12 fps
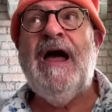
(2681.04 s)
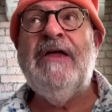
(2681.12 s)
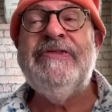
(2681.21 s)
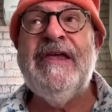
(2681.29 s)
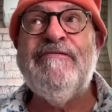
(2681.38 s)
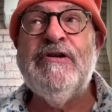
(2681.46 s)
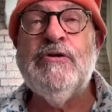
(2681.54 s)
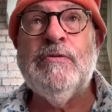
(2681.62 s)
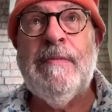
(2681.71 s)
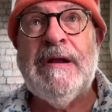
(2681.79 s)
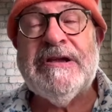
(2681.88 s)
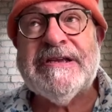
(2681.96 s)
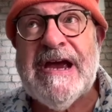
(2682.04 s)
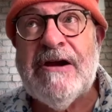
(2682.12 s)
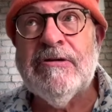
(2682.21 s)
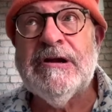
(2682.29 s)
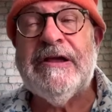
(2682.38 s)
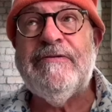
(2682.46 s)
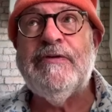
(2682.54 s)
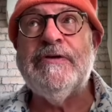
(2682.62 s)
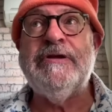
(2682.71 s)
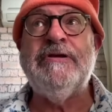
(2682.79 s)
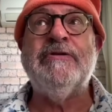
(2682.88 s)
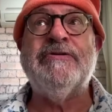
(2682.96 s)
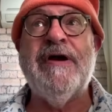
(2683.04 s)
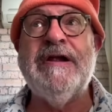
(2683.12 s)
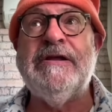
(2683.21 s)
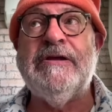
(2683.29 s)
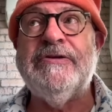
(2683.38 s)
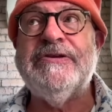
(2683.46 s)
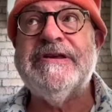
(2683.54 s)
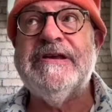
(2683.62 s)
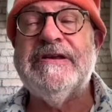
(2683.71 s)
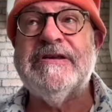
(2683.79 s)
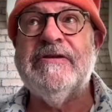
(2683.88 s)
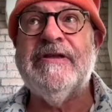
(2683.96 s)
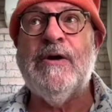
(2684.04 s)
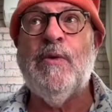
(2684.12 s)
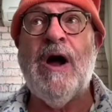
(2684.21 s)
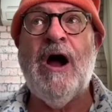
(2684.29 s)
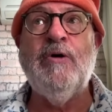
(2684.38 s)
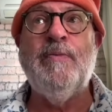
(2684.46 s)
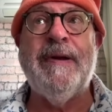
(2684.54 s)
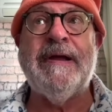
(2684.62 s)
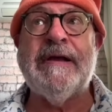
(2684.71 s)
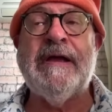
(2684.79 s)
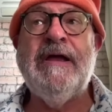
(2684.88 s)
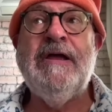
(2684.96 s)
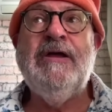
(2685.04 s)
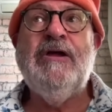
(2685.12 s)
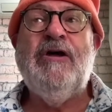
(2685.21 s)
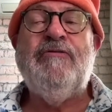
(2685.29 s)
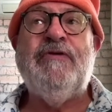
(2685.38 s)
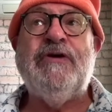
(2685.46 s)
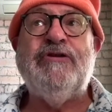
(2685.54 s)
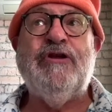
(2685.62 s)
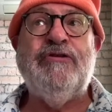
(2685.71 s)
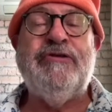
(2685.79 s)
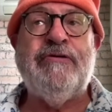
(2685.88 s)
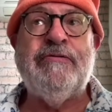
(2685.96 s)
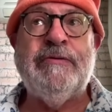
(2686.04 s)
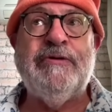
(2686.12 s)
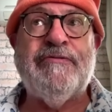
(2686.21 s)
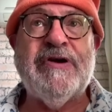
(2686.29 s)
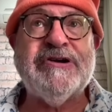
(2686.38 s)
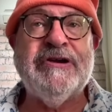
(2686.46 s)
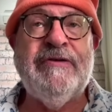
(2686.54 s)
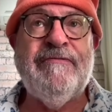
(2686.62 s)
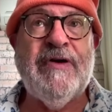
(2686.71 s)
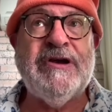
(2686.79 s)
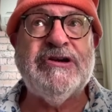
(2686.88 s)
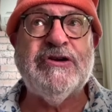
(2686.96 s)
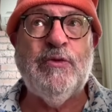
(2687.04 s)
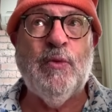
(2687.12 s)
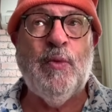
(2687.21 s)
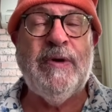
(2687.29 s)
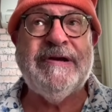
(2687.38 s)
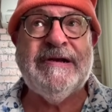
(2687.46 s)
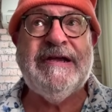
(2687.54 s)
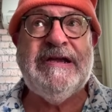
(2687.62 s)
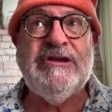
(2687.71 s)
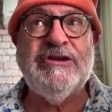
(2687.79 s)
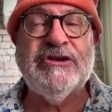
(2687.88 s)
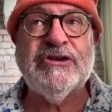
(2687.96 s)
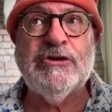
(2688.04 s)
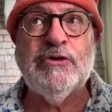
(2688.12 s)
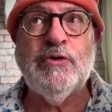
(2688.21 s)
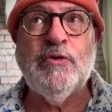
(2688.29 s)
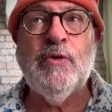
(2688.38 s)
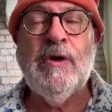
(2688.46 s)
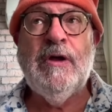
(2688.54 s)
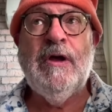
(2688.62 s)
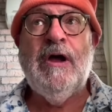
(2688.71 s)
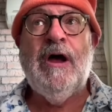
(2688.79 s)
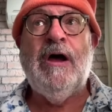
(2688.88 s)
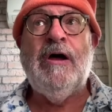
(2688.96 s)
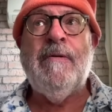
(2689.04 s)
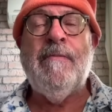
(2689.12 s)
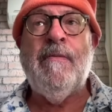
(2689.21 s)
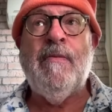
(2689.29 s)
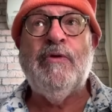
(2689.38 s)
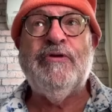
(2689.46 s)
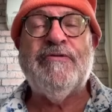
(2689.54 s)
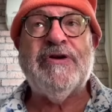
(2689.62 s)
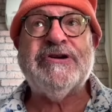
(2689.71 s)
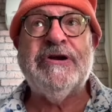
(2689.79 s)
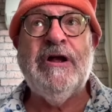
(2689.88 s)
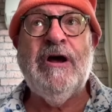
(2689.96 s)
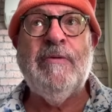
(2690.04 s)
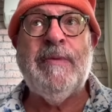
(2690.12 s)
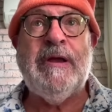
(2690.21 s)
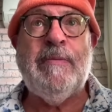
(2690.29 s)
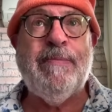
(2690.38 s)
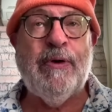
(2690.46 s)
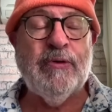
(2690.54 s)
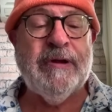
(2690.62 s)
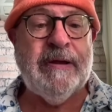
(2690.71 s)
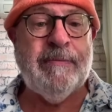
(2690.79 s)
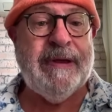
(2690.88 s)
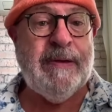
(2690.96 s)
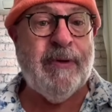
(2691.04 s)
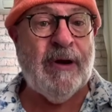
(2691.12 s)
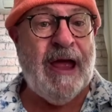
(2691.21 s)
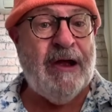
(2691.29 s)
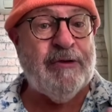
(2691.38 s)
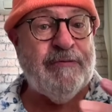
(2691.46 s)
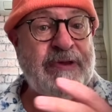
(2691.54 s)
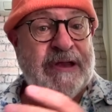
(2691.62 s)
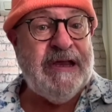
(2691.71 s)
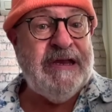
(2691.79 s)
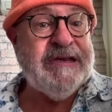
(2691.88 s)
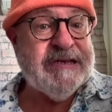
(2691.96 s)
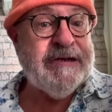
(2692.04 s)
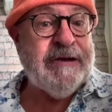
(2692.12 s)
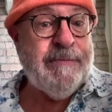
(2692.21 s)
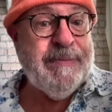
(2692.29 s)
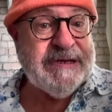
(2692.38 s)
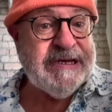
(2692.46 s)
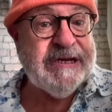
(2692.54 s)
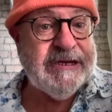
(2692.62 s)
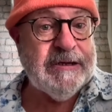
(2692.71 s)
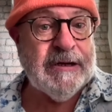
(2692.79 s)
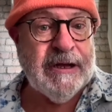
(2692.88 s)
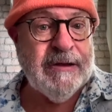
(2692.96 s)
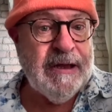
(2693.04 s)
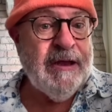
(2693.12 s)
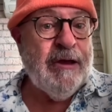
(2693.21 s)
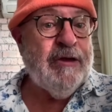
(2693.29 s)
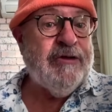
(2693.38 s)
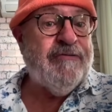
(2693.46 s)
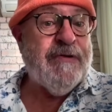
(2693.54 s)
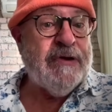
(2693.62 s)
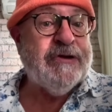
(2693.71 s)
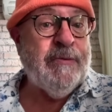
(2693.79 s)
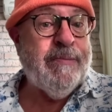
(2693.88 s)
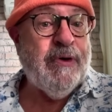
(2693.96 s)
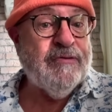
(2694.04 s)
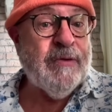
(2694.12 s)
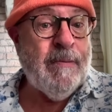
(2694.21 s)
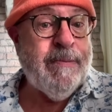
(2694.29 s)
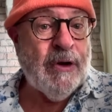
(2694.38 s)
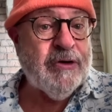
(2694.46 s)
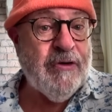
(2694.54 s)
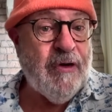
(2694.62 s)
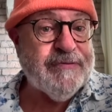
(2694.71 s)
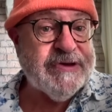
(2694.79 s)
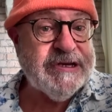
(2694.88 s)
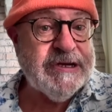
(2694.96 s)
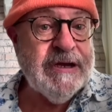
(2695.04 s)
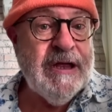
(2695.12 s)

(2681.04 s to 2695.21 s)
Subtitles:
and difficult militarily for the Ukrainians is that they were hoping that the Russian invasion would lead to the Russian army pulling people out of the east, and in particular, the front in Pokrovsk.